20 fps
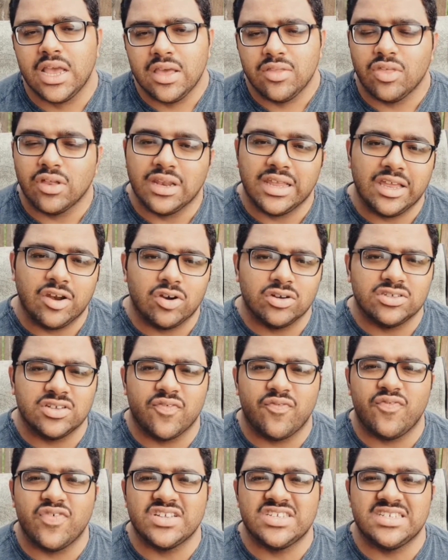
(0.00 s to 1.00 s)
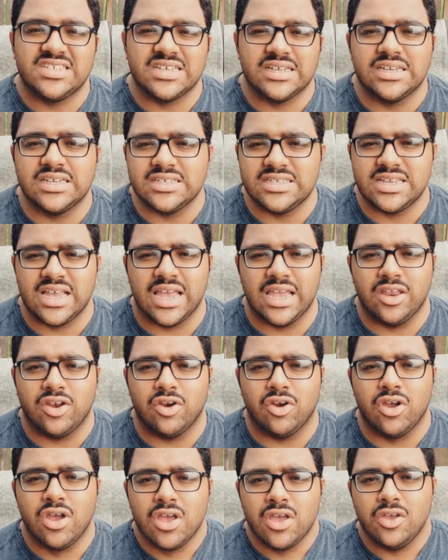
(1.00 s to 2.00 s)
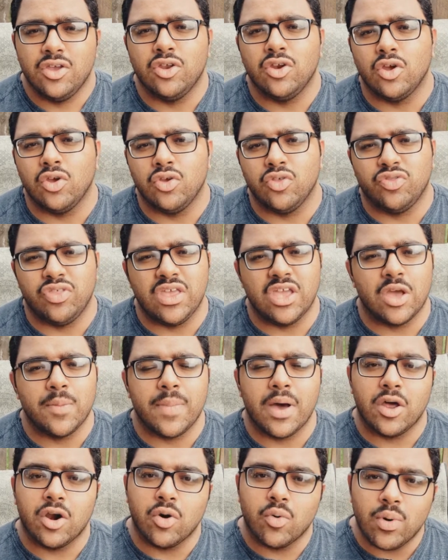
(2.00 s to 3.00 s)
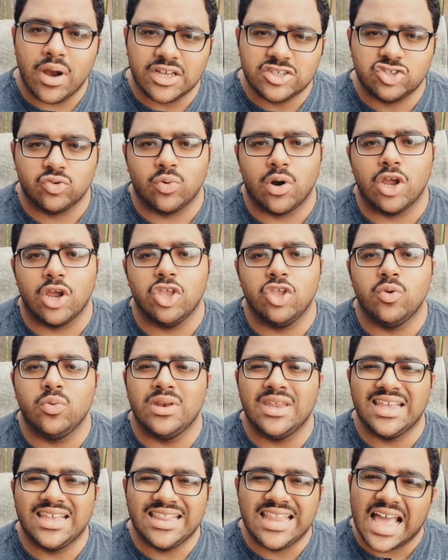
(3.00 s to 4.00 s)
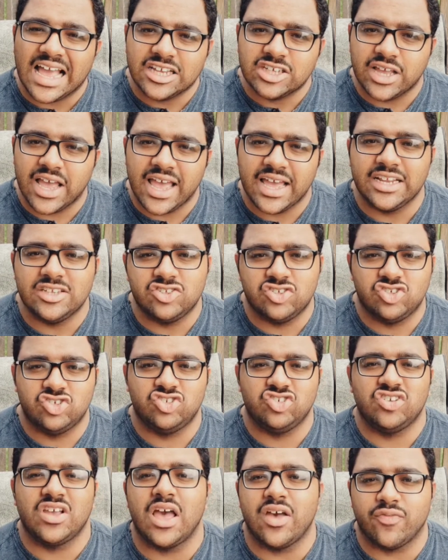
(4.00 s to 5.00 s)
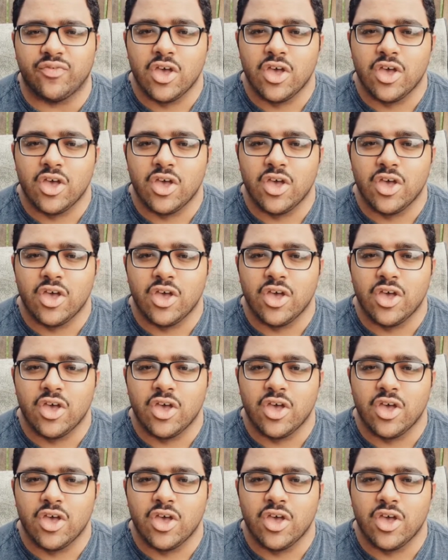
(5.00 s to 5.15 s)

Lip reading: The leader is a facilitator. You know, you think about a restaurant, you need that head chef.